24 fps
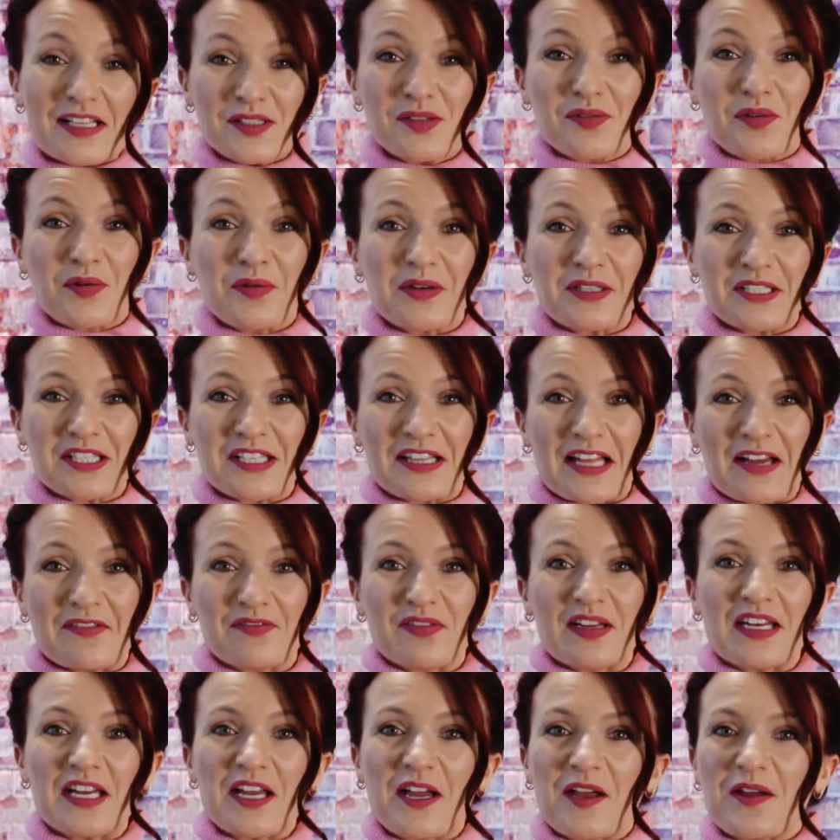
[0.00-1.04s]
for watching that
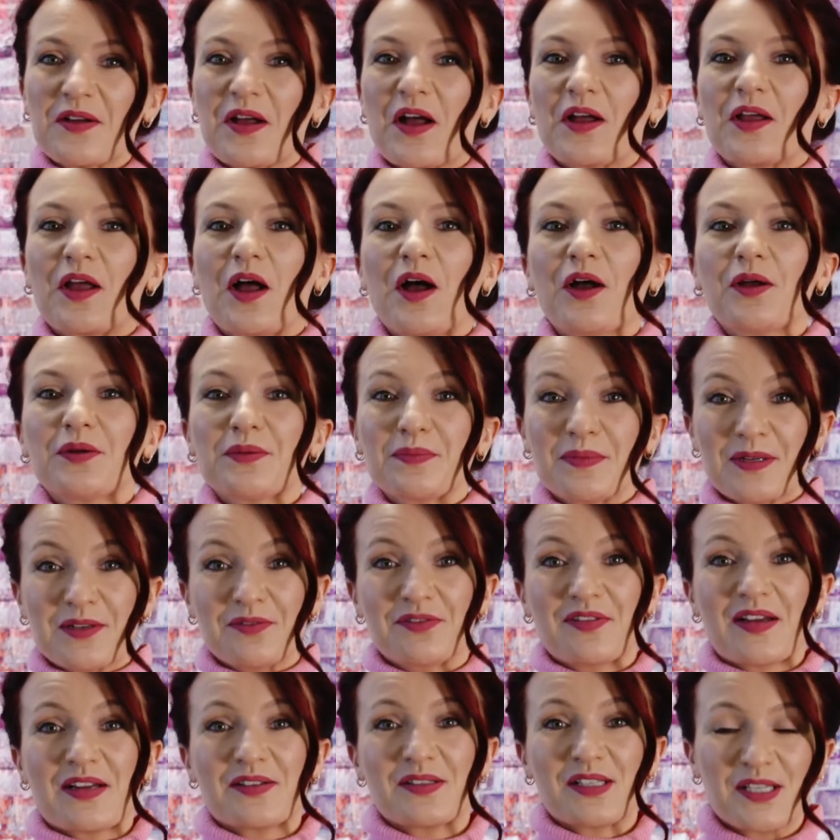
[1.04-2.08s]
video. I hope you
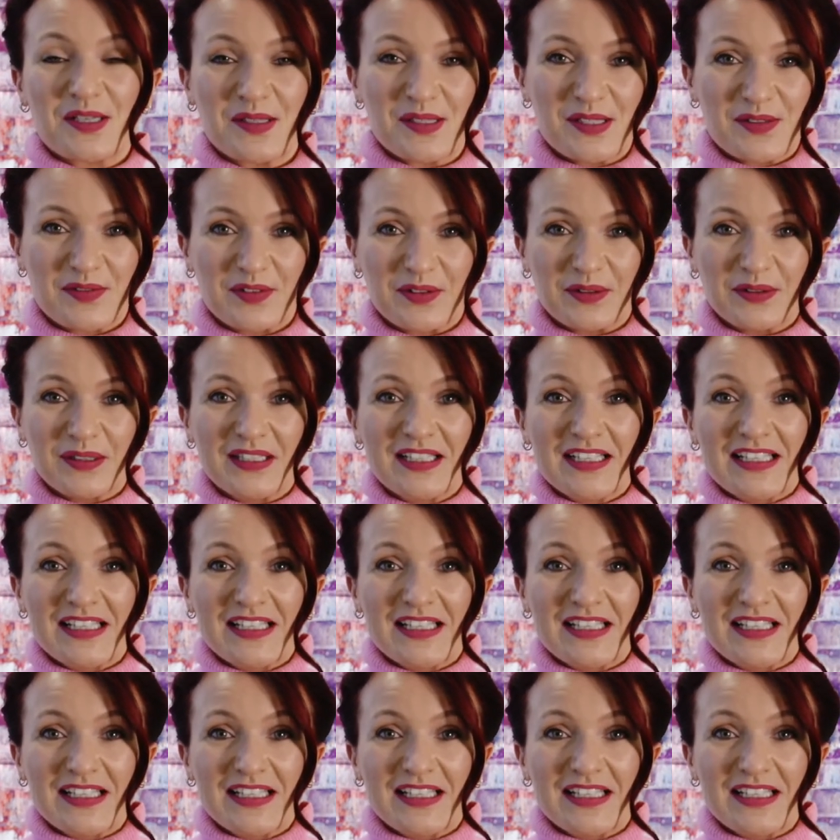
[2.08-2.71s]
found it useful.